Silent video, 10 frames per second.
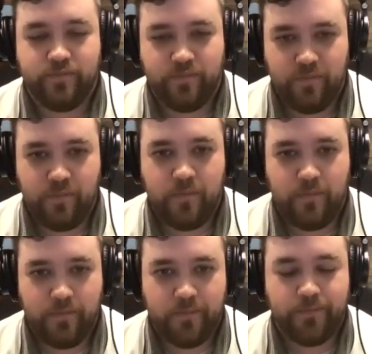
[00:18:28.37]

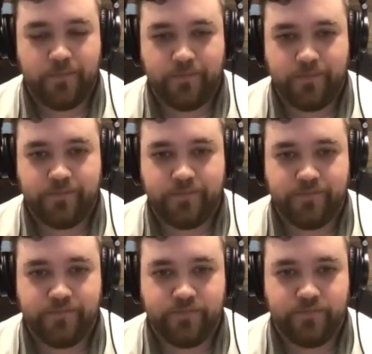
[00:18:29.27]

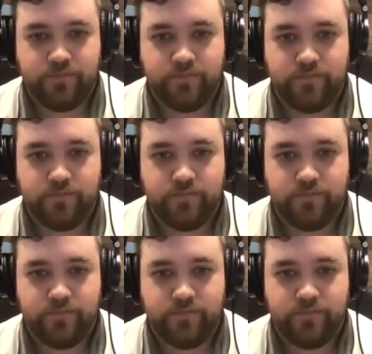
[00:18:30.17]
This person isn't speaking.